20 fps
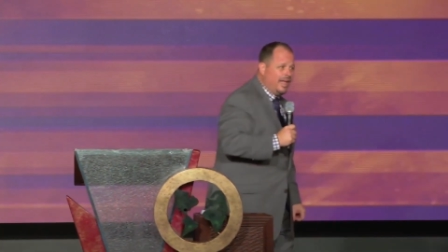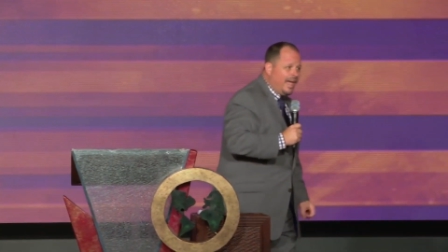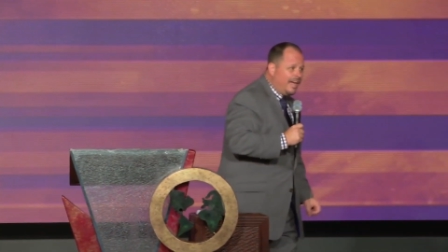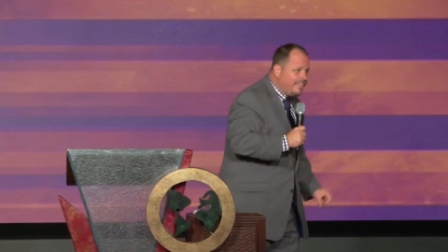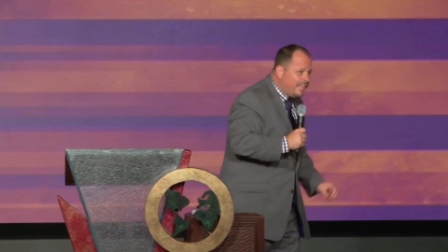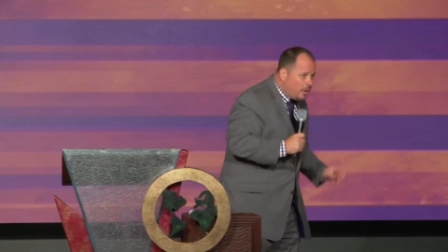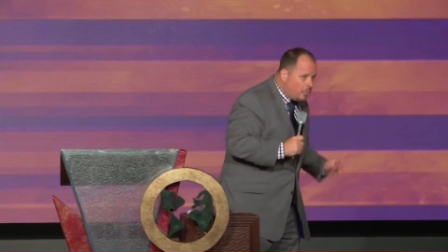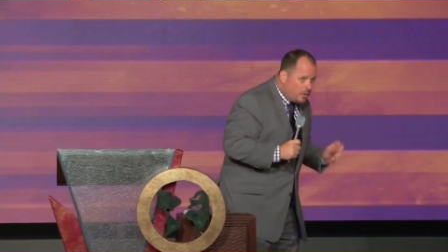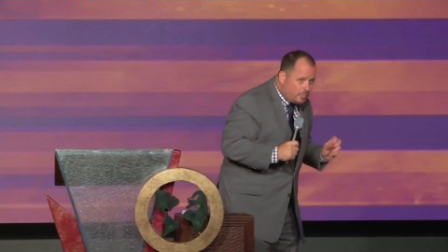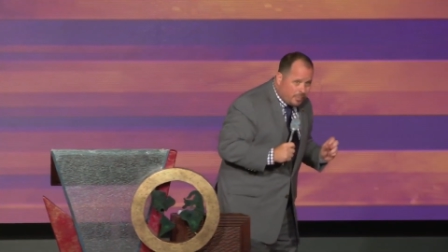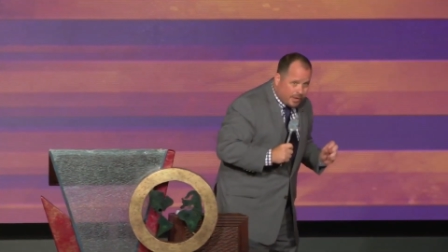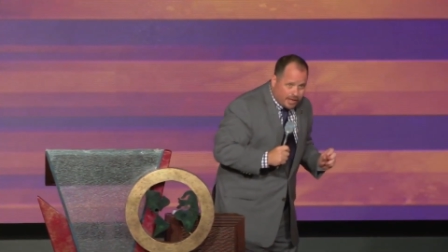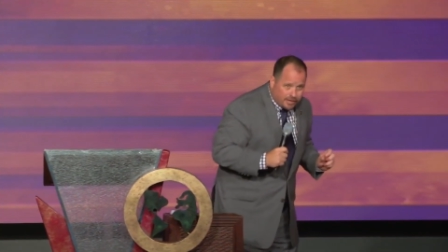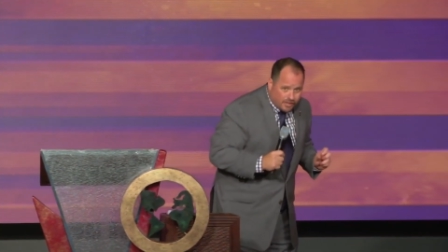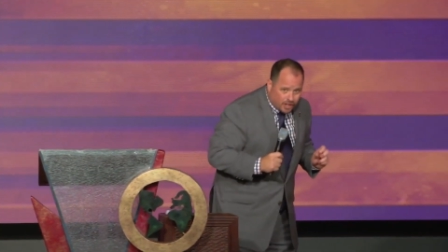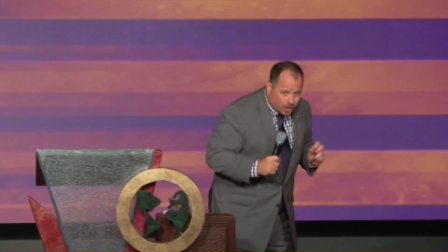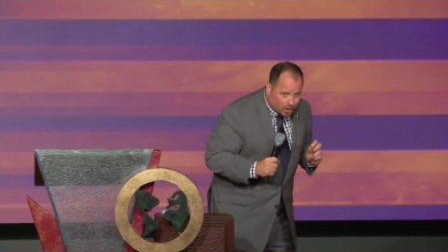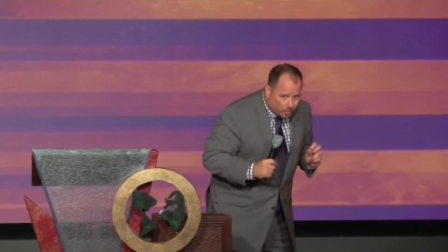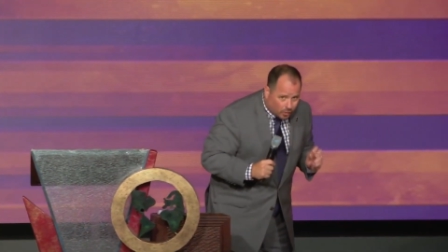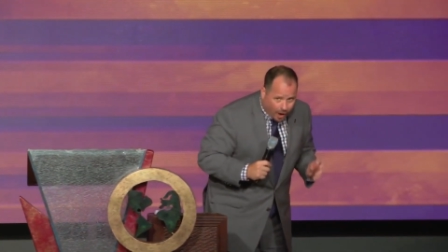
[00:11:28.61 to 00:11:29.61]
and they would be
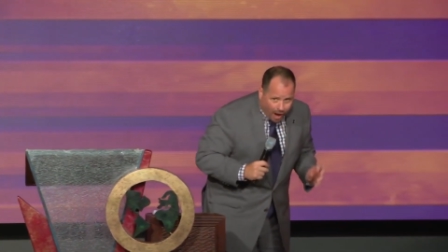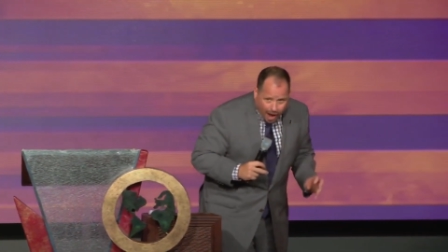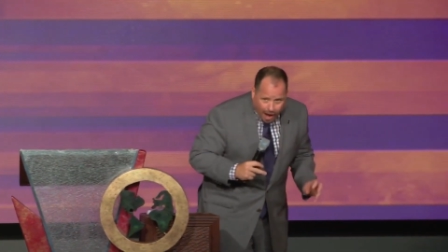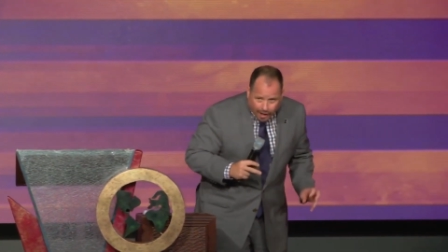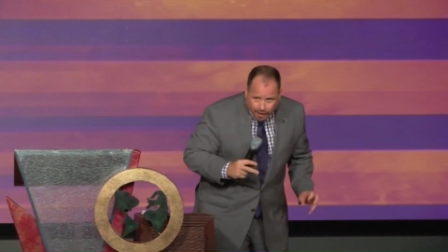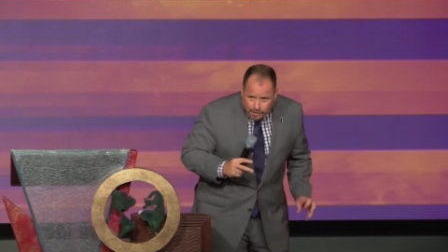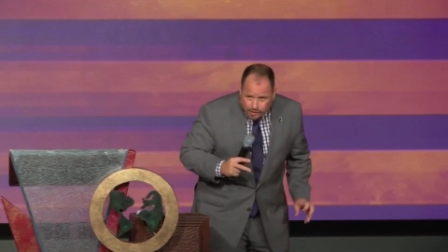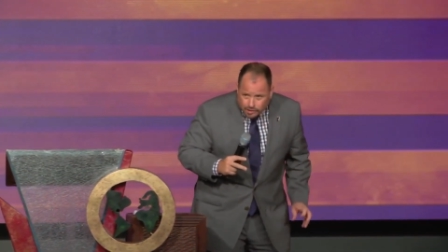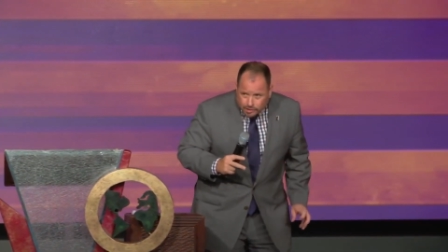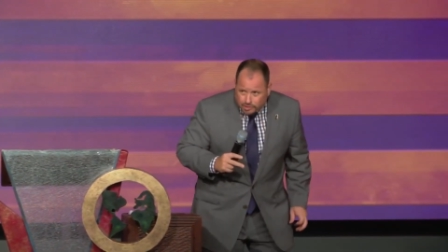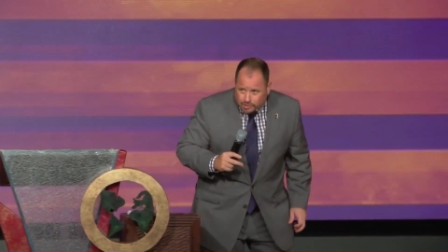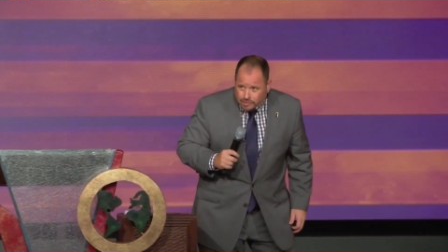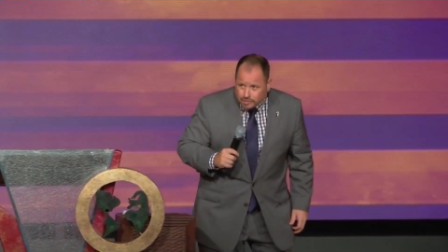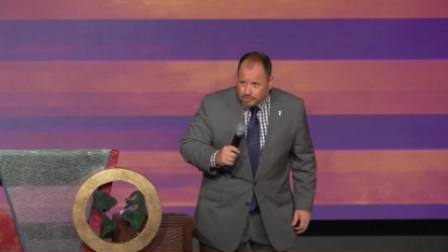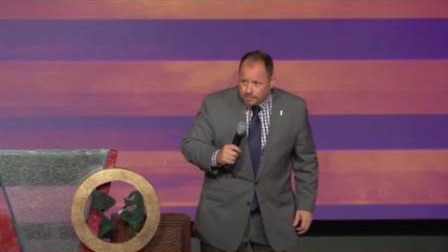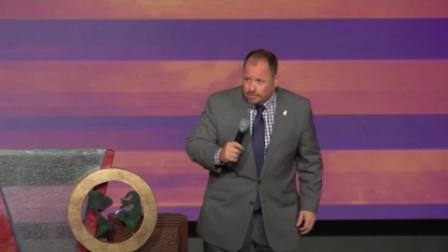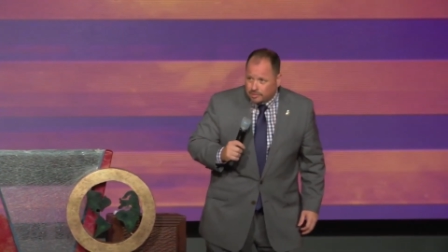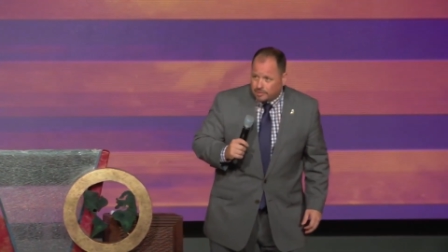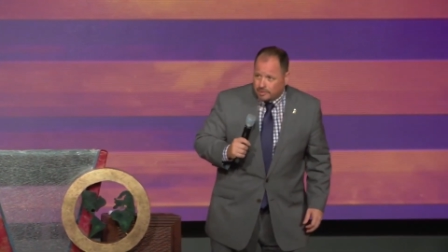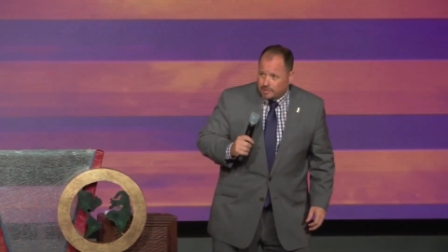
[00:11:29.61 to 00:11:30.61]
in the garage
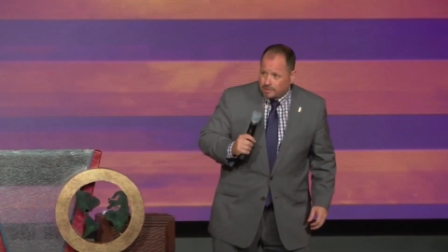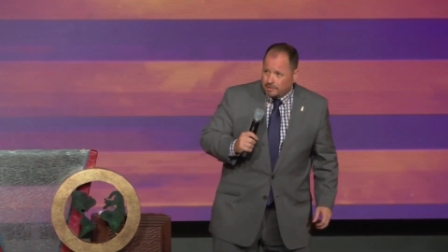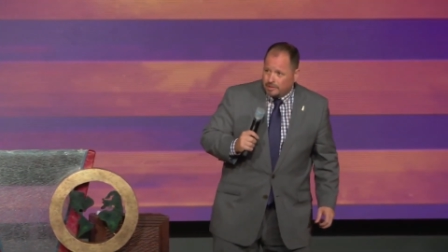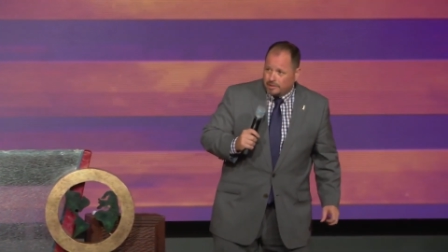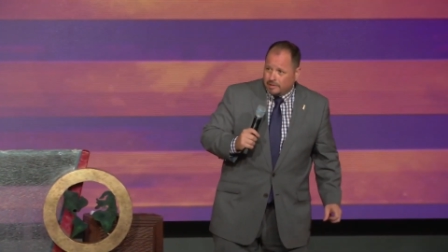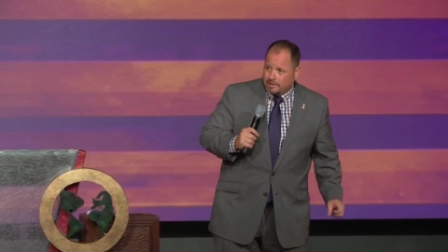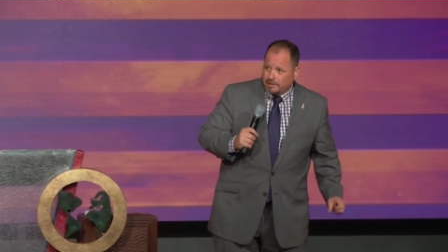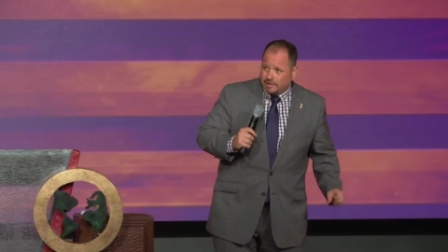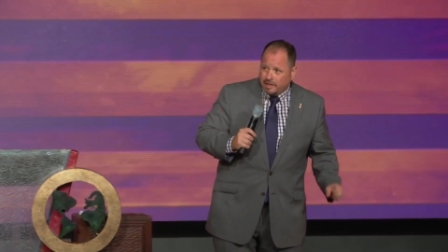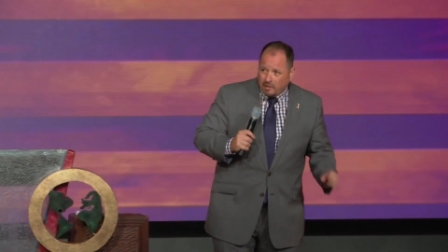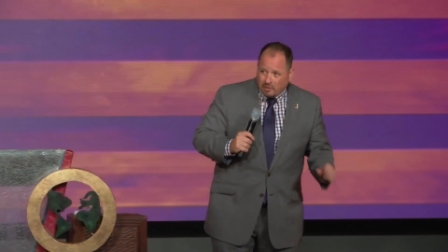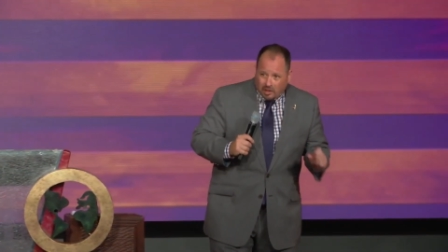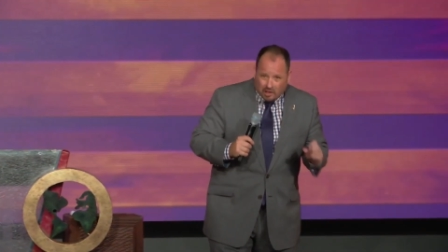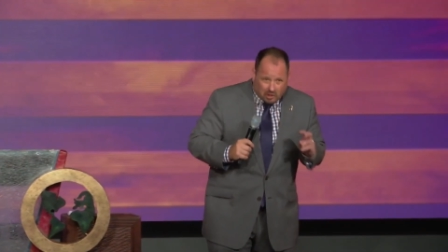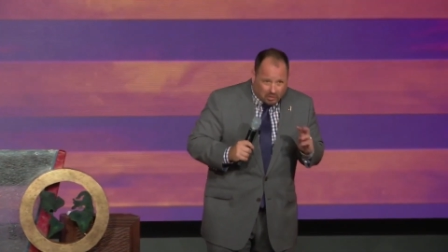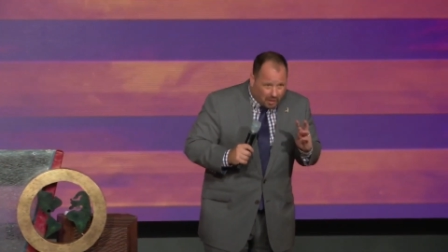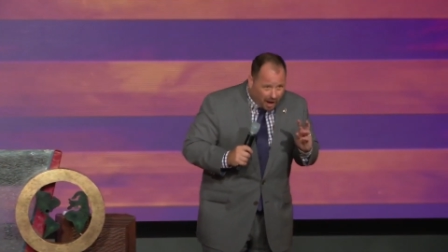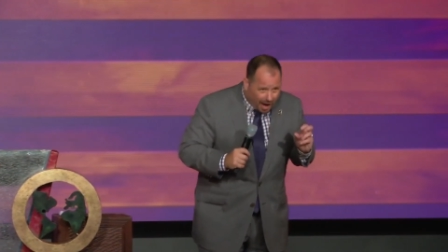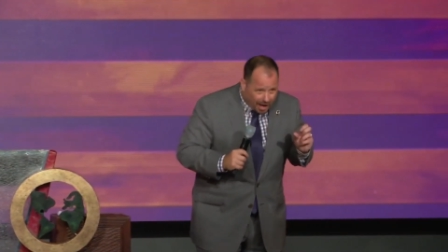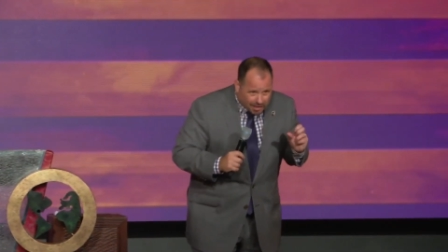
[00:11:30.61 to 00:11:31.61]
they were
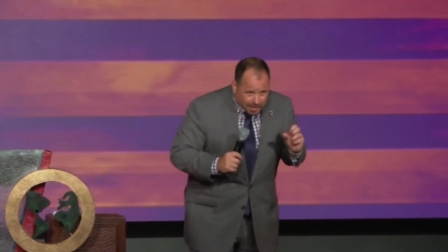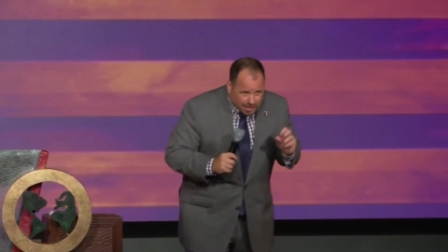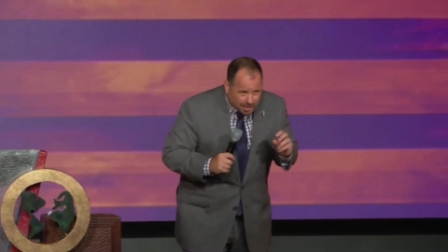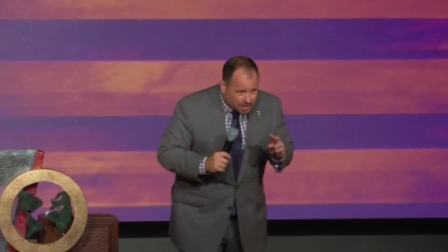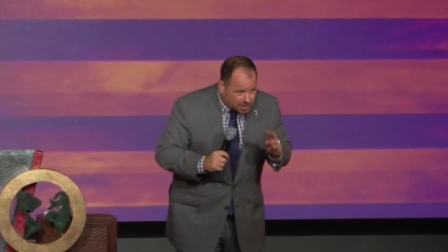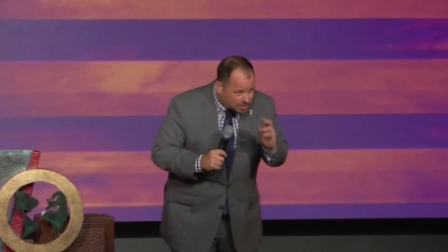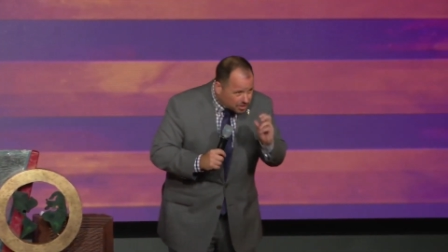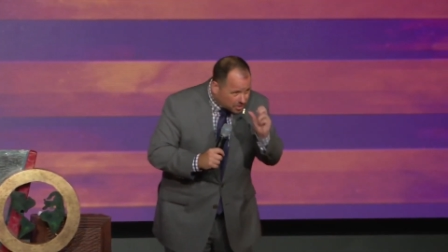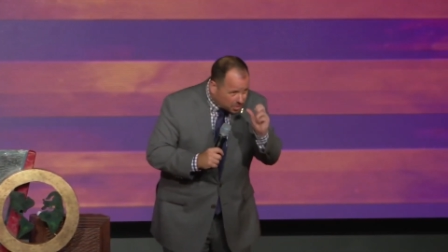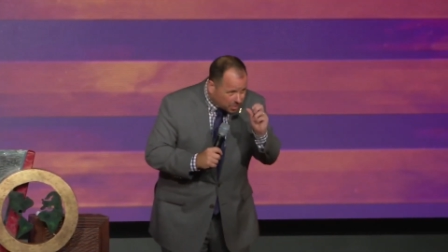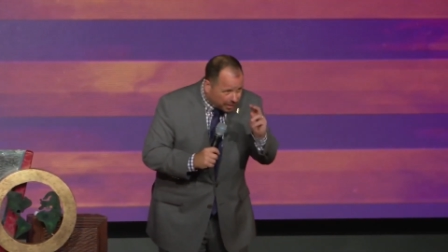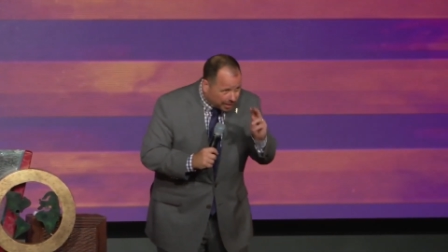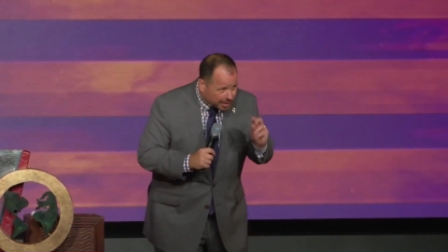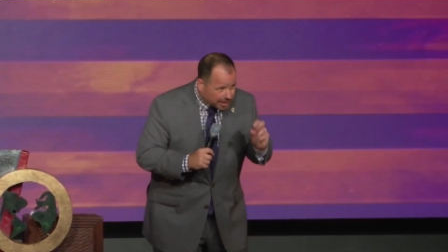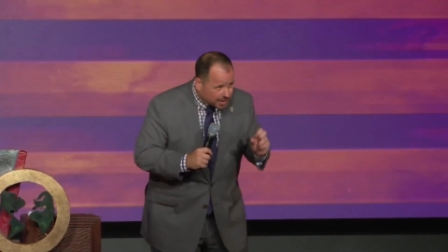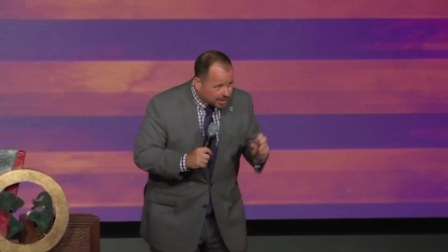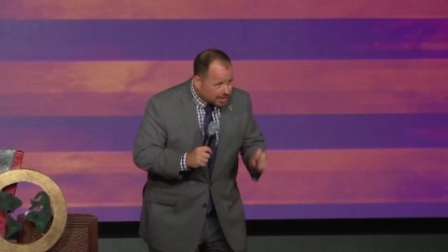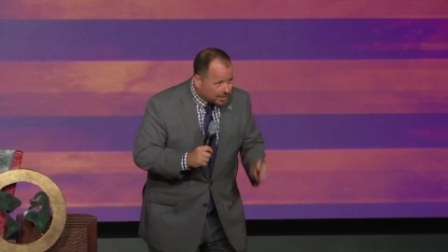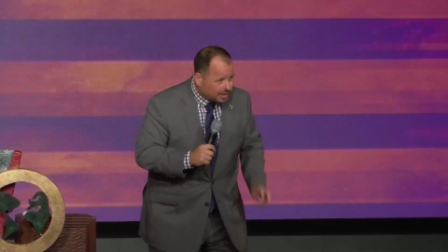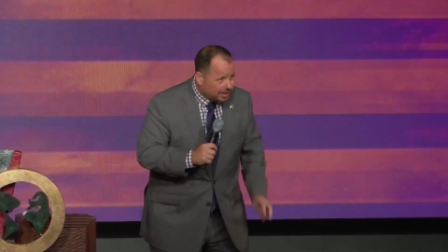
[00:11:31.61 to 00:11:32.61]
garage
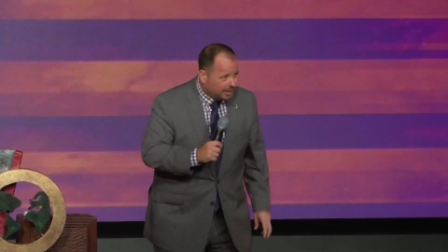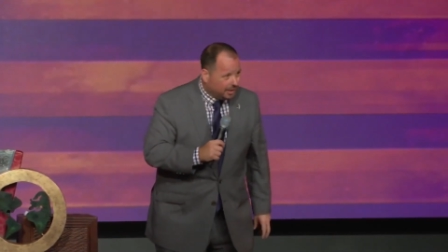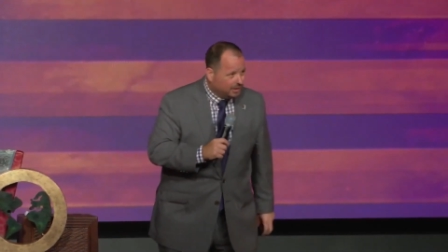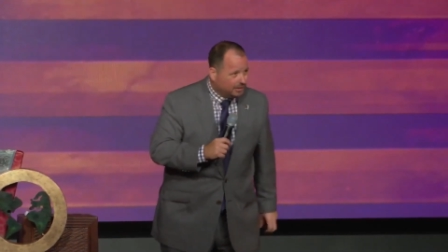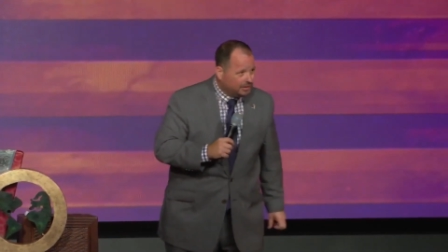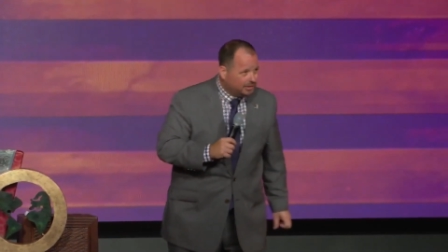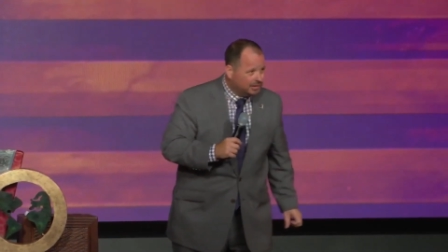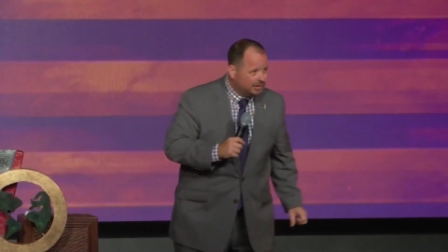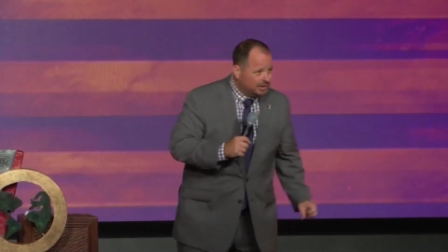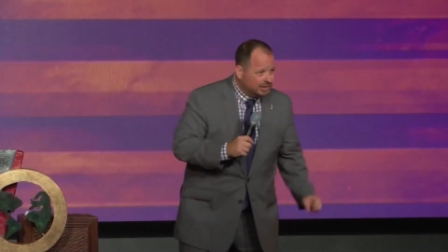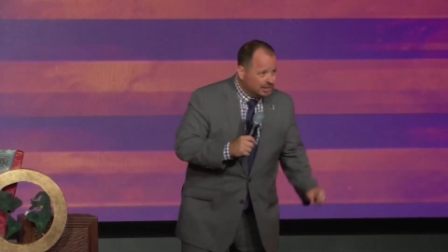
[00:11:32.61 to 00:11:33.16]
tweaks, you know?